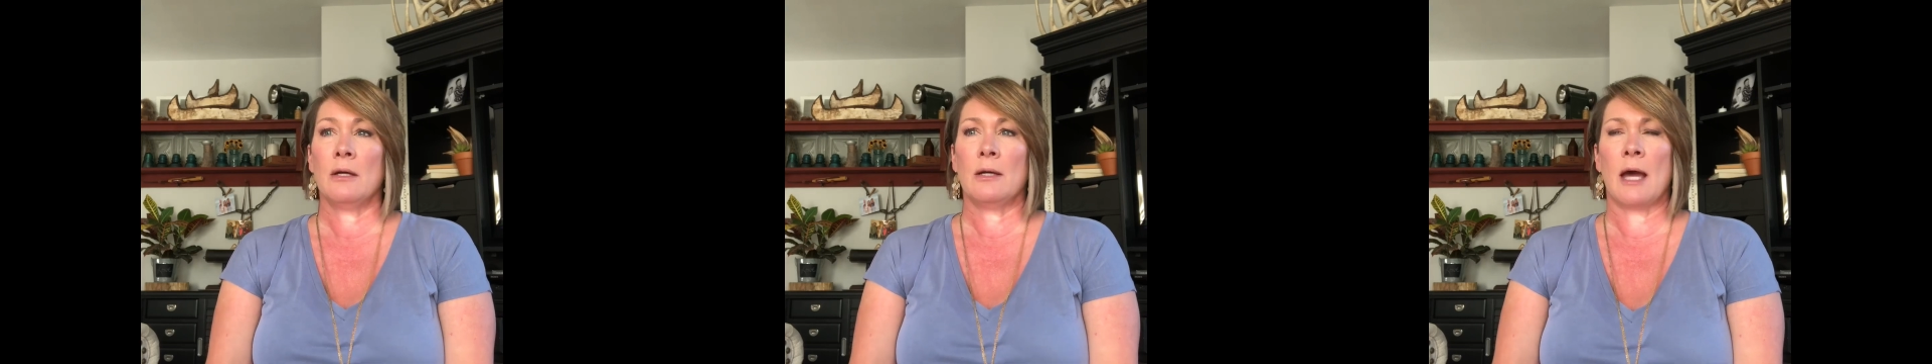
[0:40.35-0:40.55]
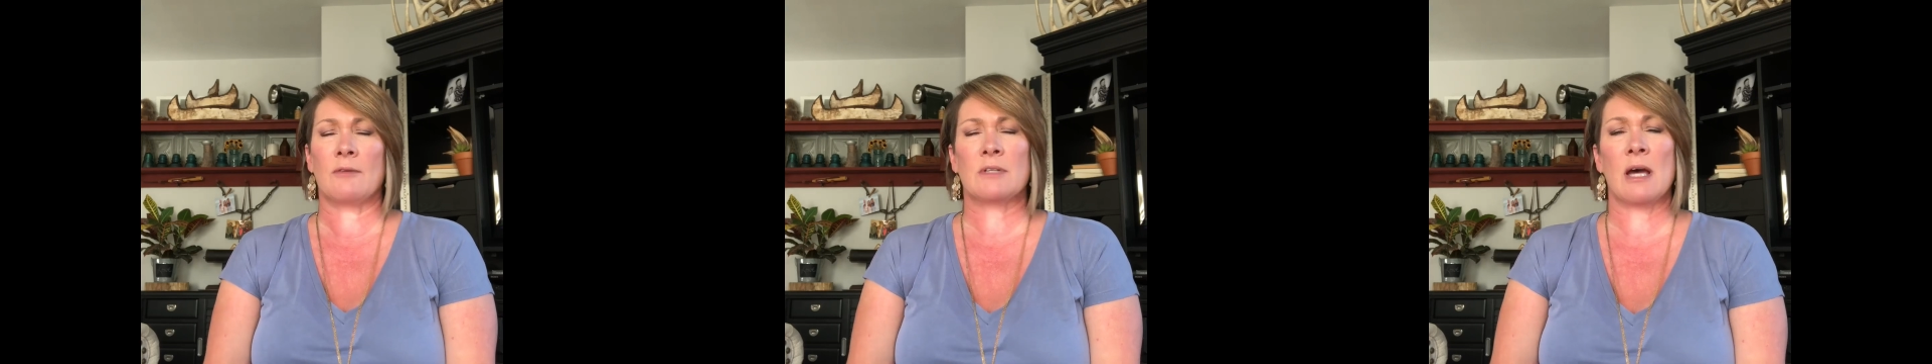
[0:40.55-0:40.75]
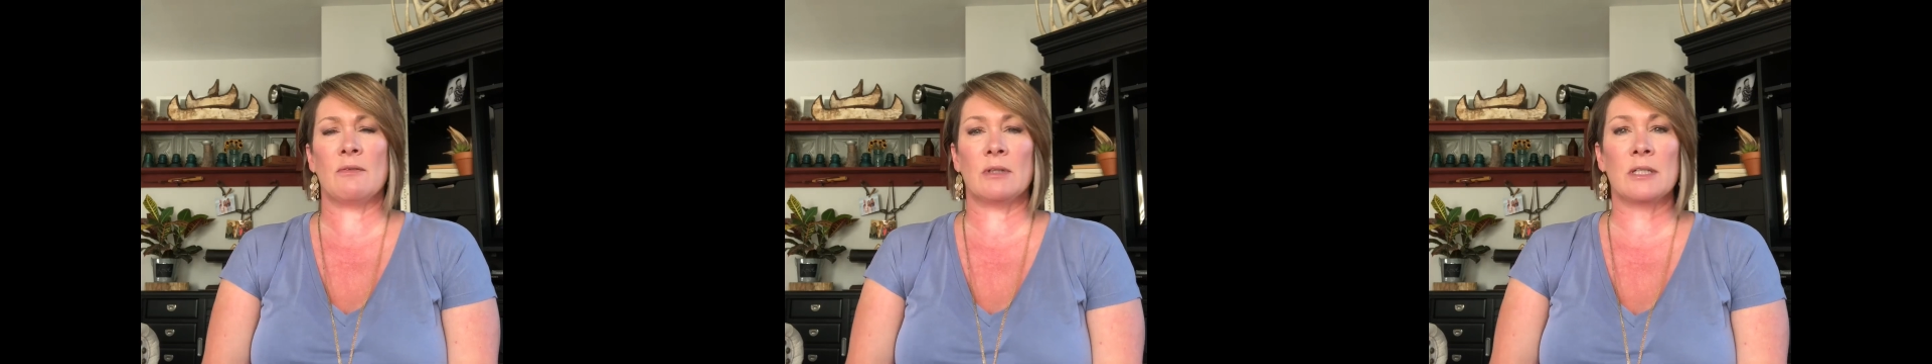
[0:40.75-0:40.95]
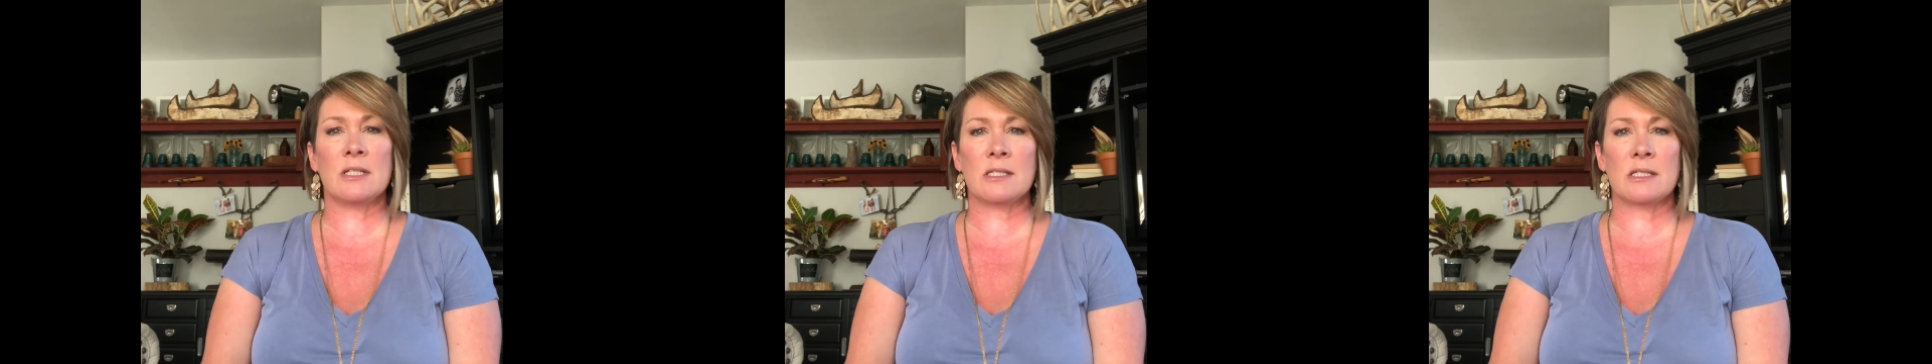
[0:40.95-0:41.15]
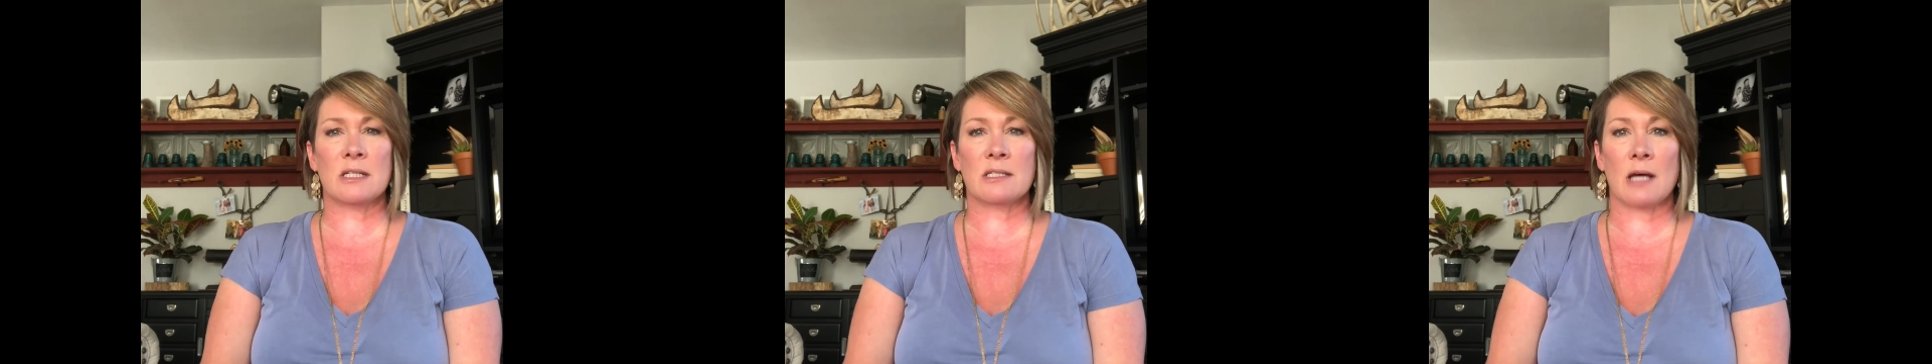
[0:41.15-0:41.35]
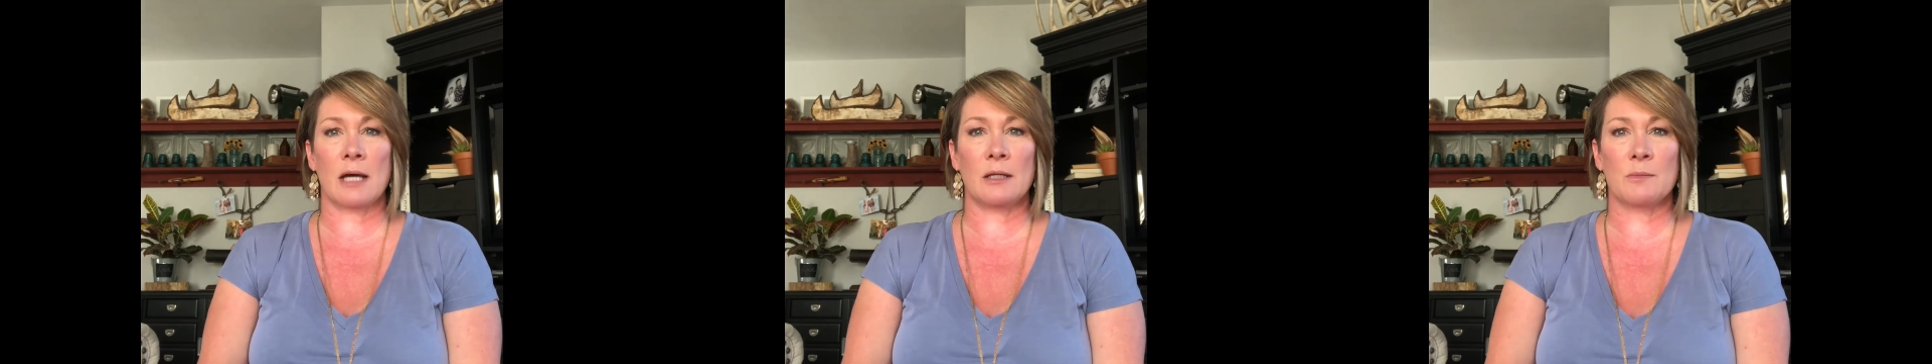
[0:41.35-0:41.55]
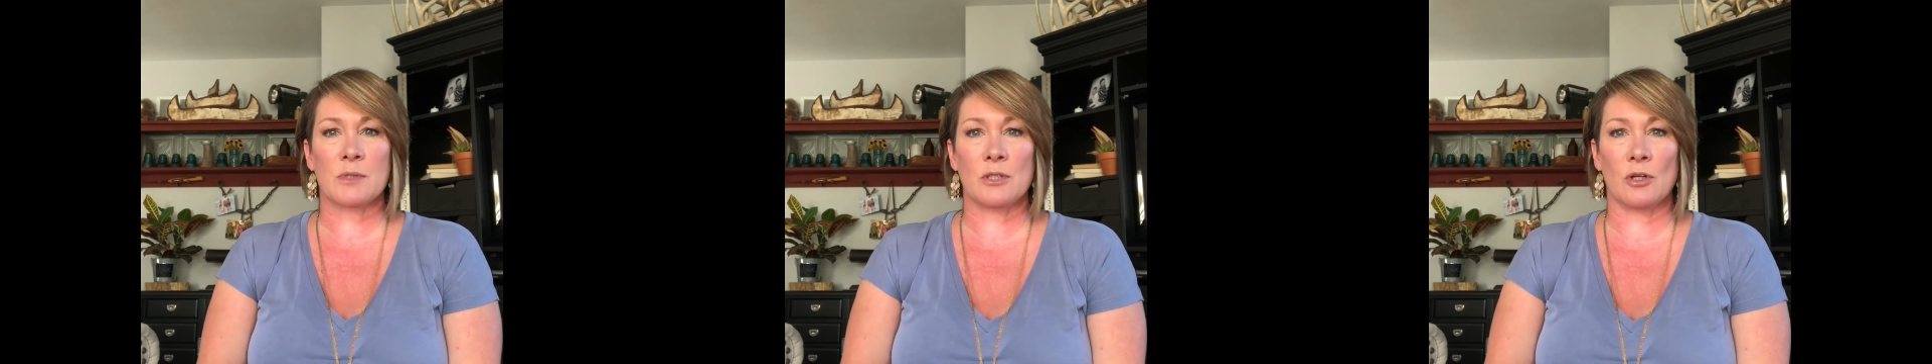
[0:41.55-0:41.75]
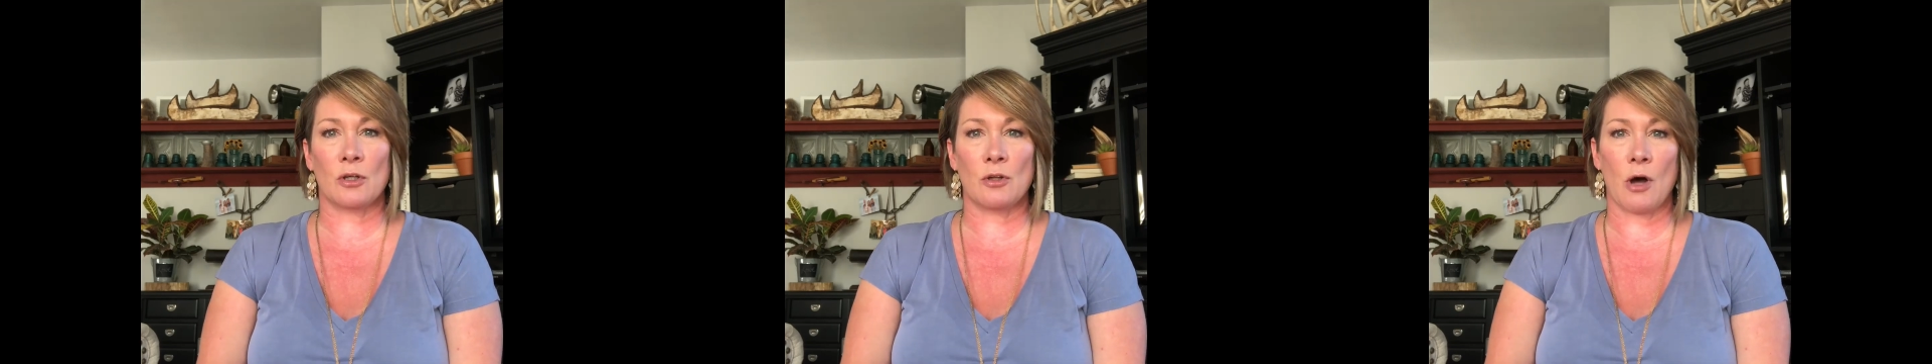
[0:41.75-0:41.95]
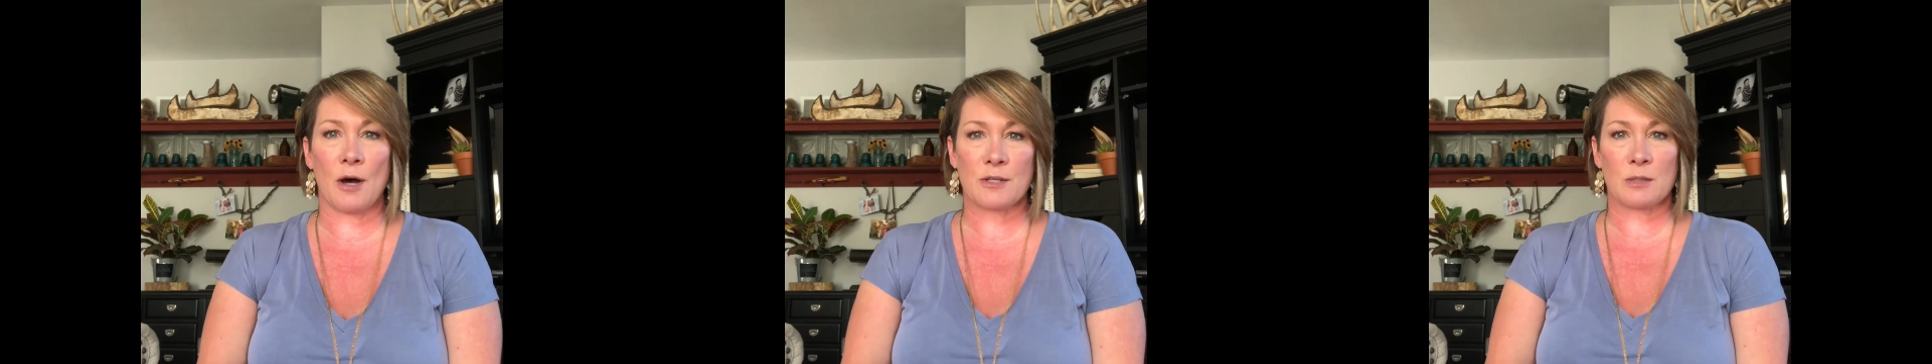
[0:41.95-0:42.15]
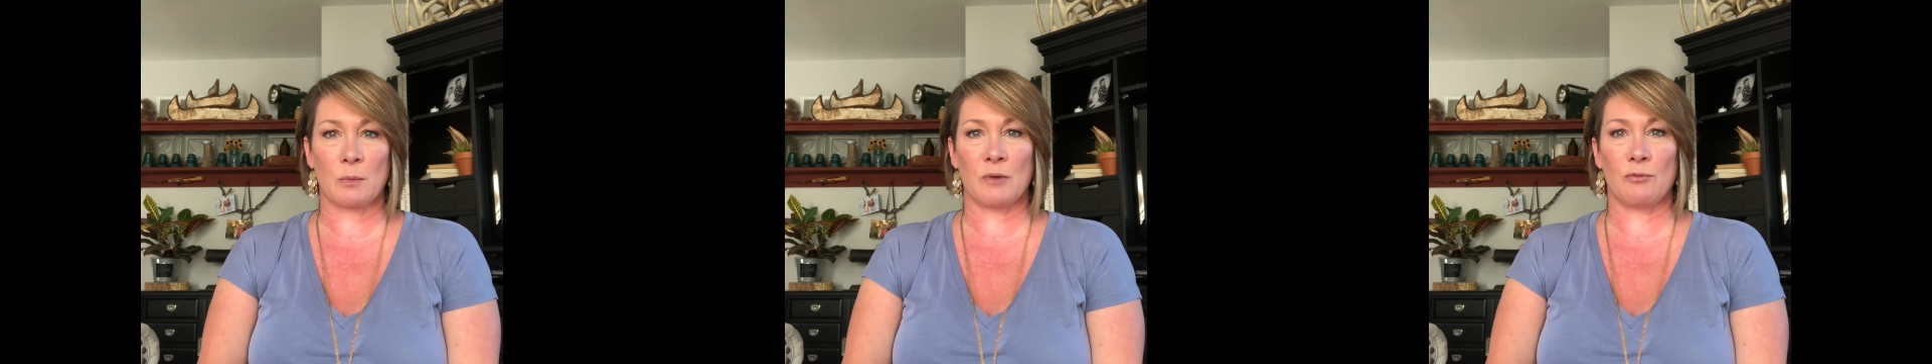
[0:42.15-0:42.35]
You have to have at least 6 items in your closet